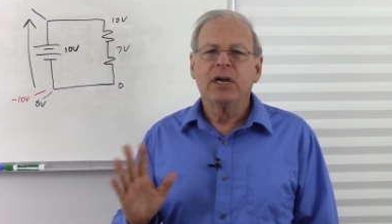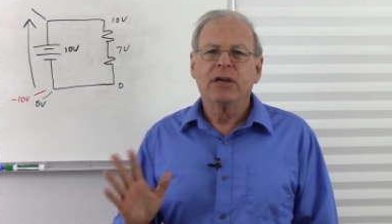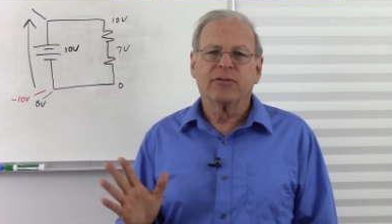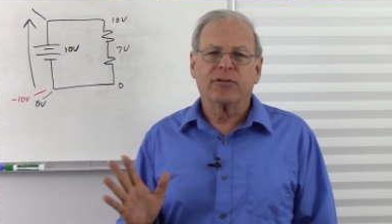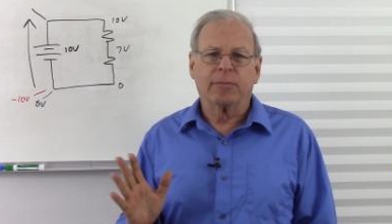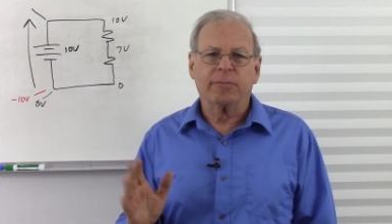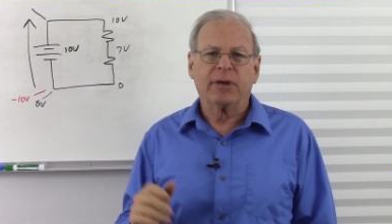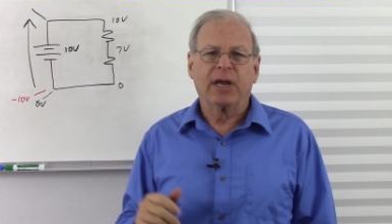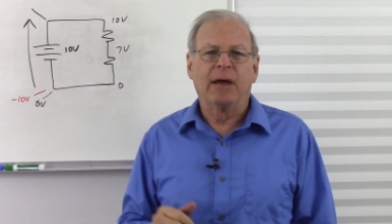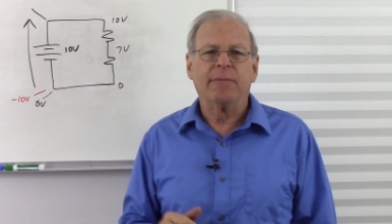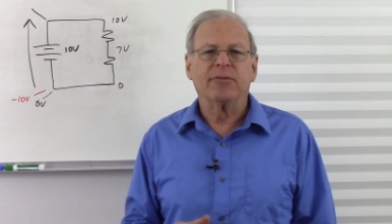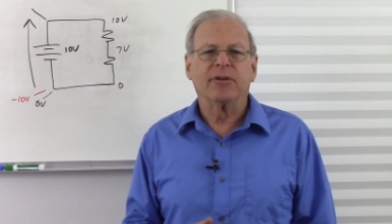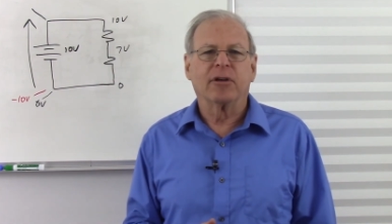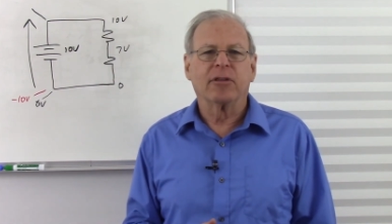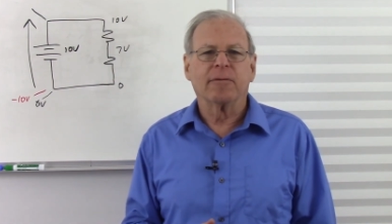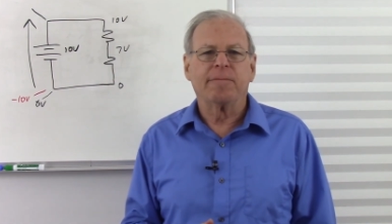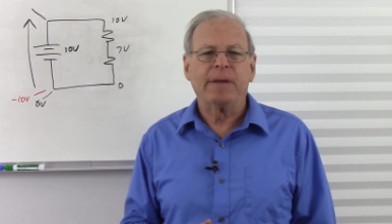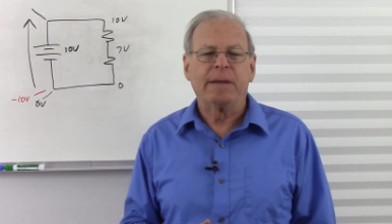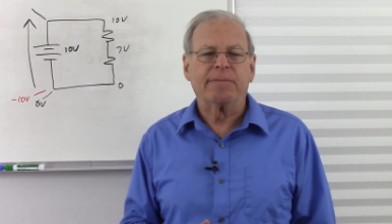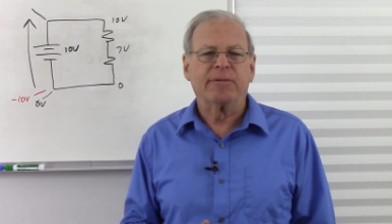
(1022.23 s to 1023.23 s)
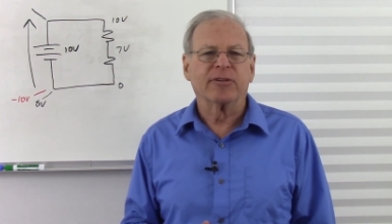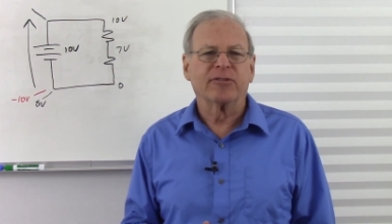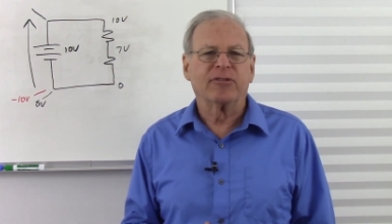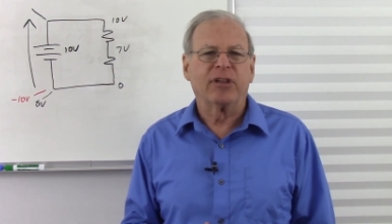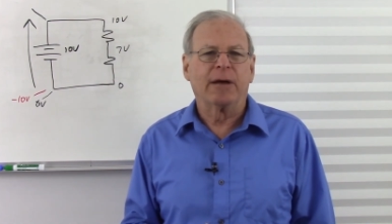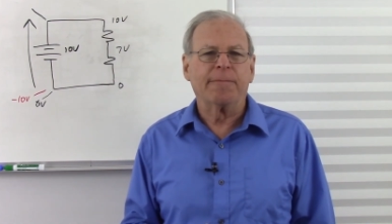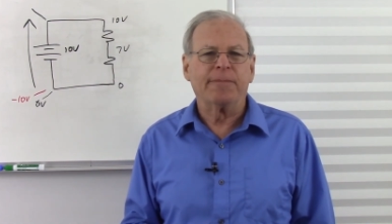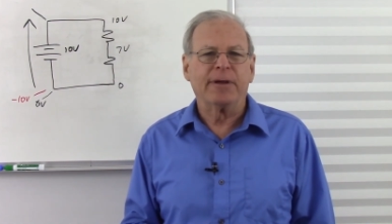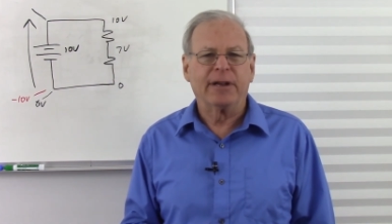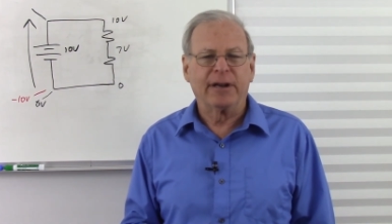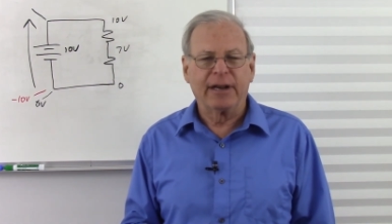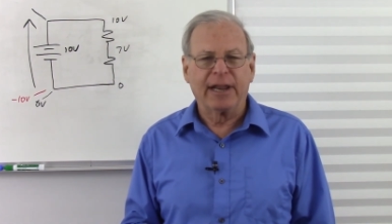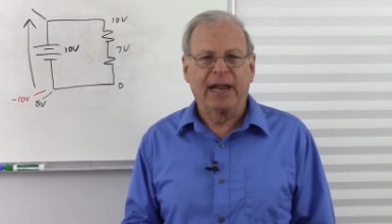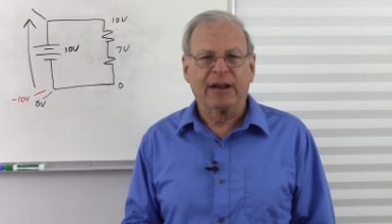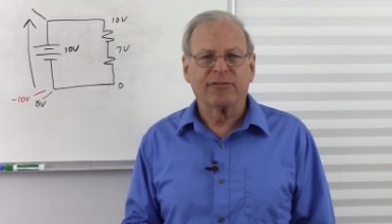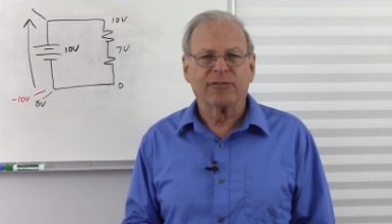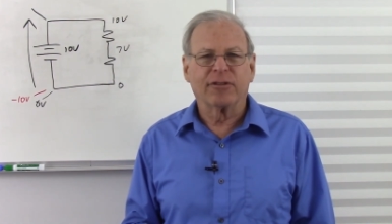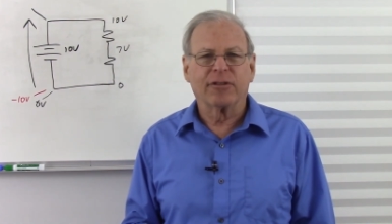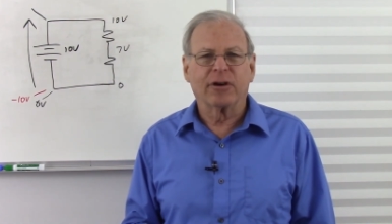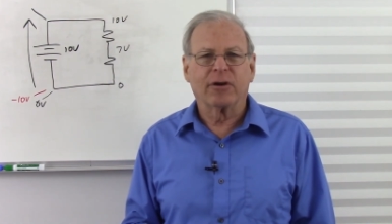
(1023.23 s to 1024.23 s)
Sometimes other people step in and
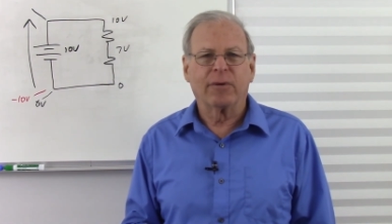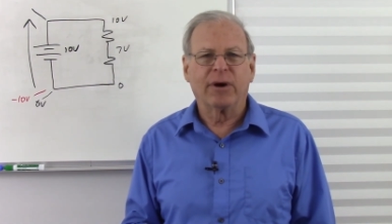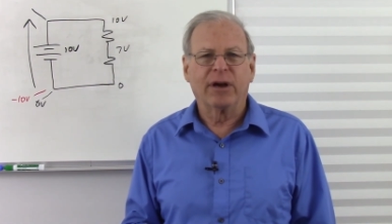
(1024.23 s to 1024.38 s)
answer the